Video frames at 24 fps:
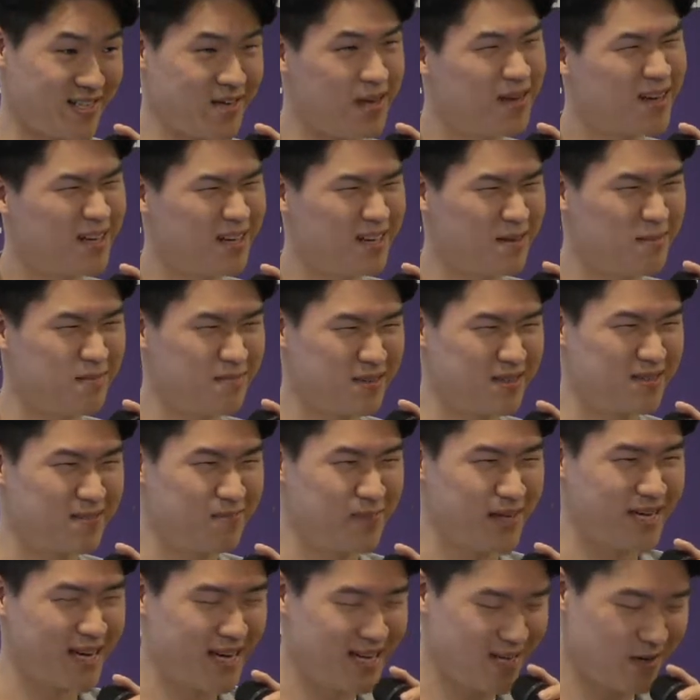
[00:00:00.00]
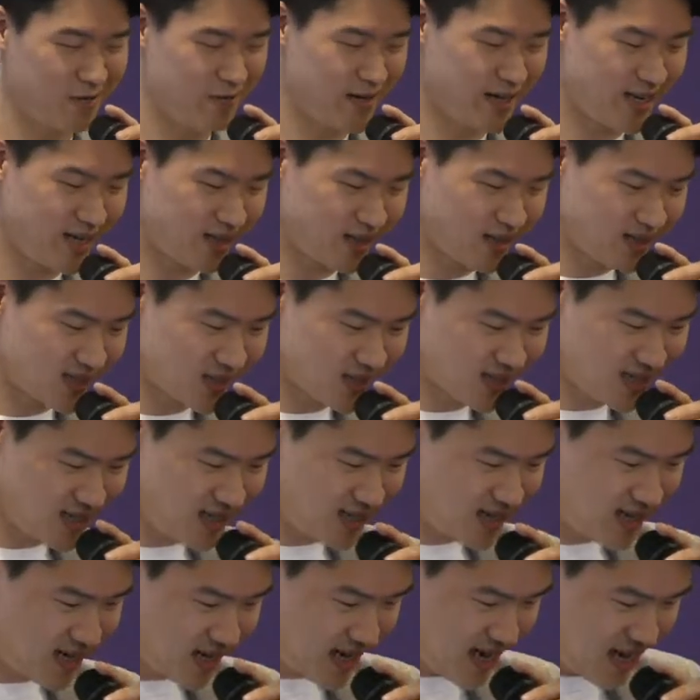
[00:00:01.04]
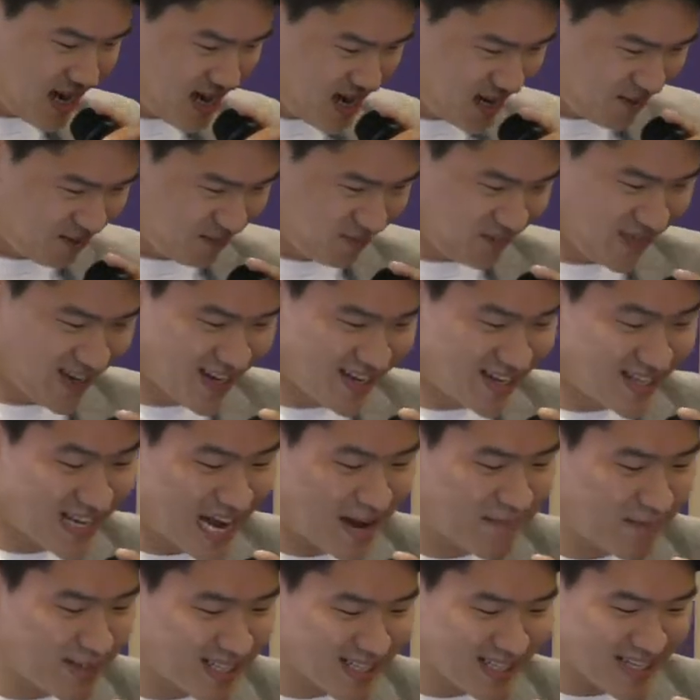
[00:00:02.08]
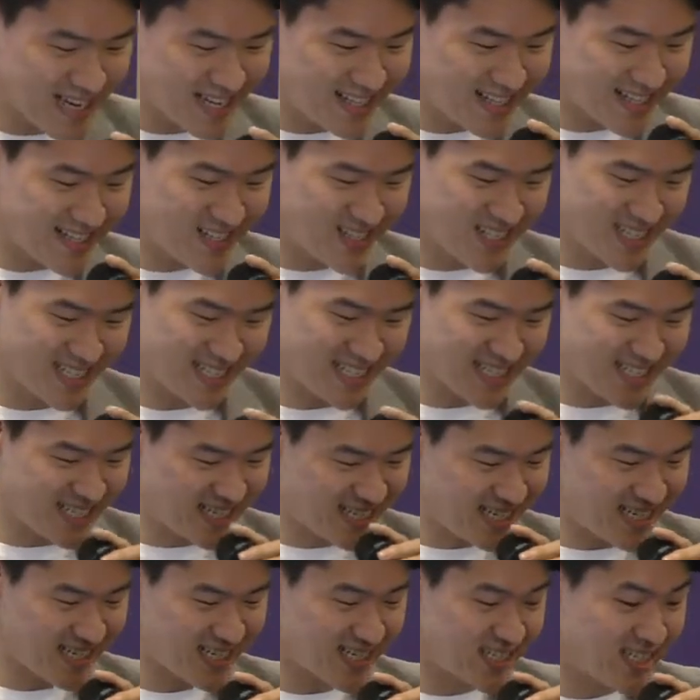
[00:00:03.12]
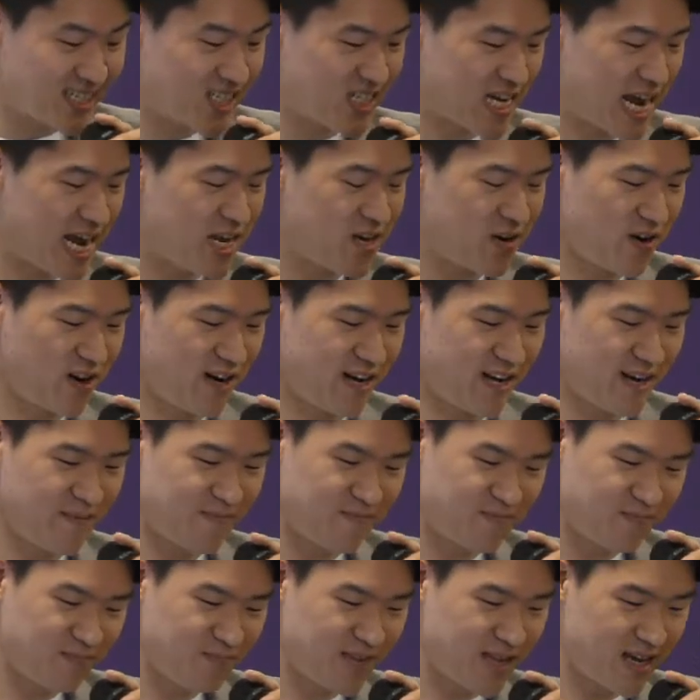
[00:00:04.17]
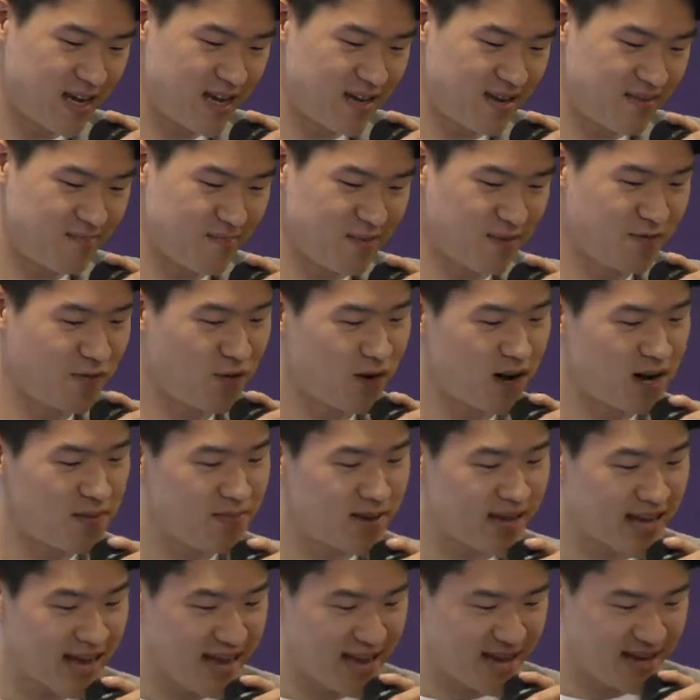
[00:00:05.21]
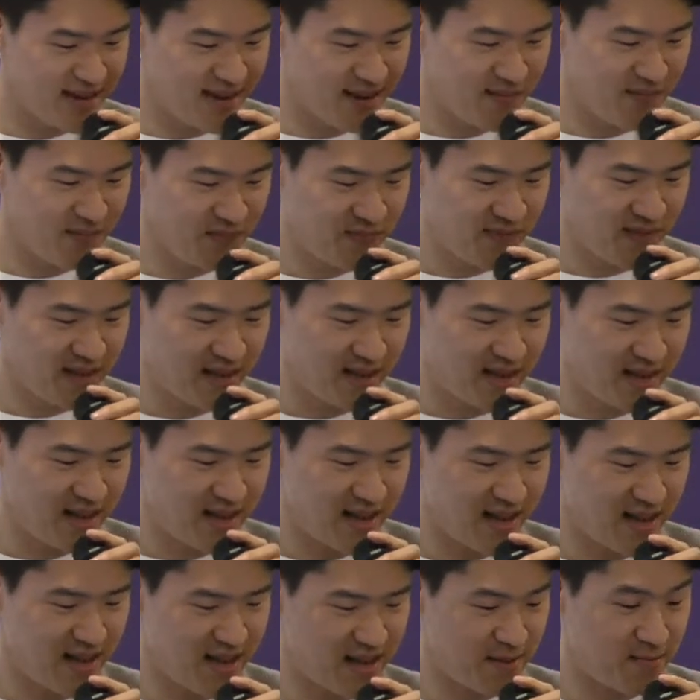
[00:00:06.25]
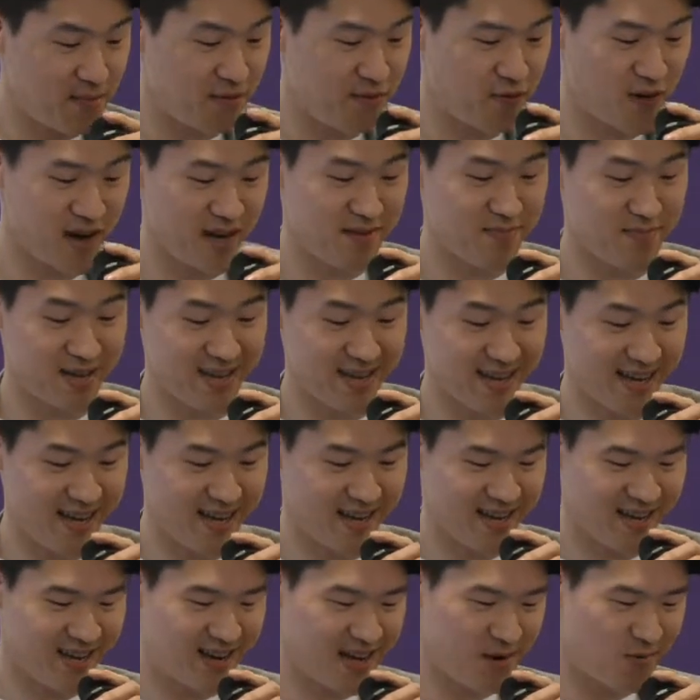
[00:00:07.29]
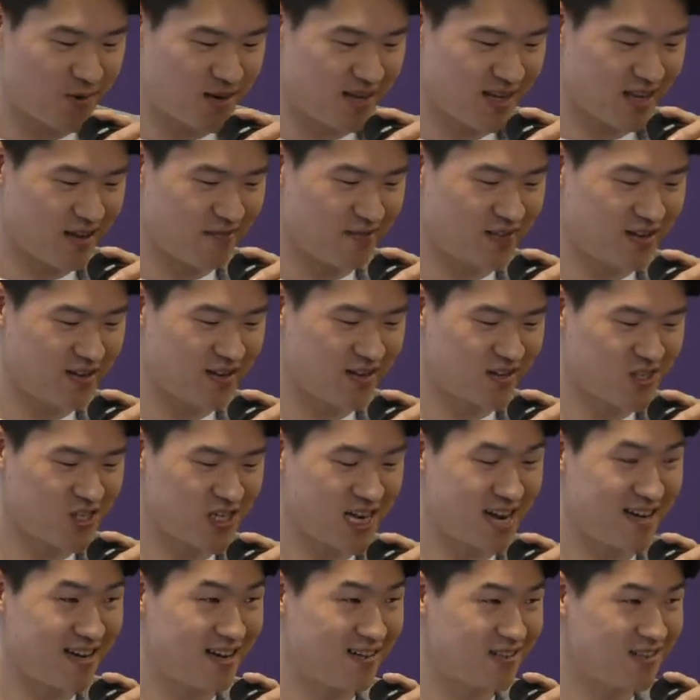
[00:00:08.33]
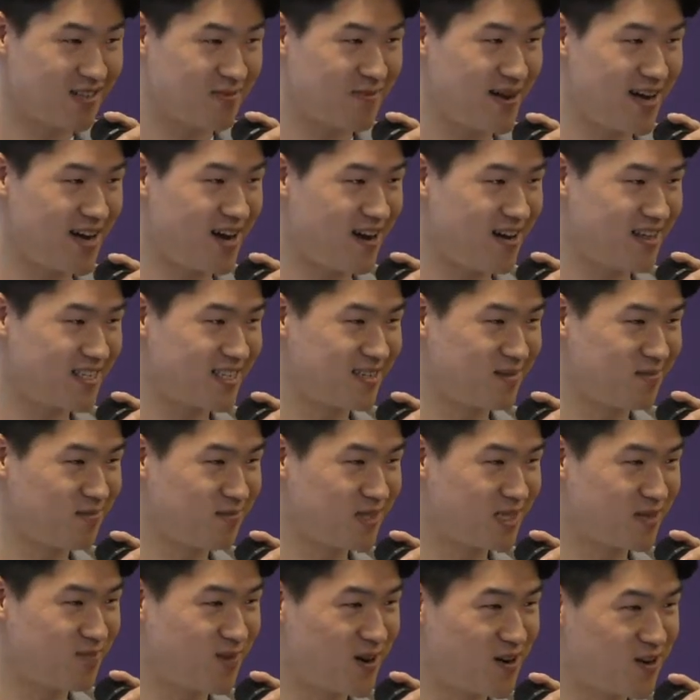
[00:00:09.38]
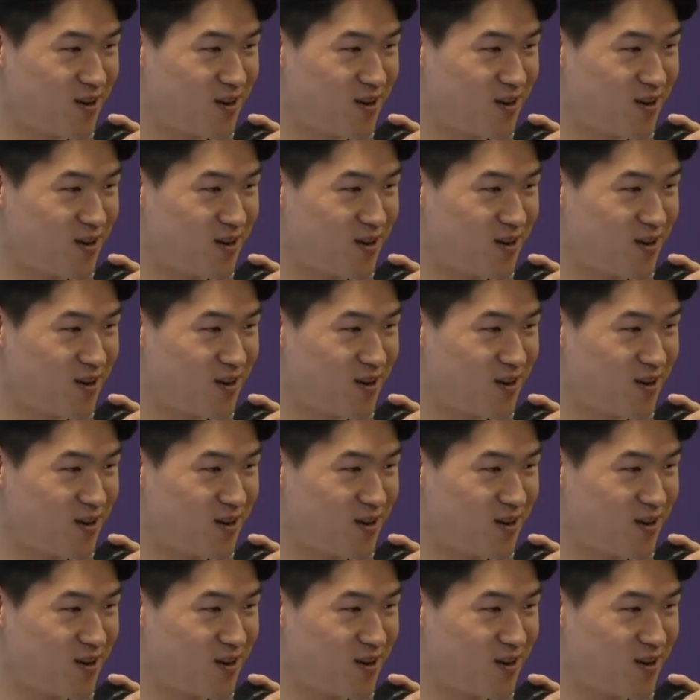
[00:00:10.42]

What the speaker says: so I'm going to be kind of reading this. I've been attending GCC since January. And before I begin, I want to give a little shout out to my awesome small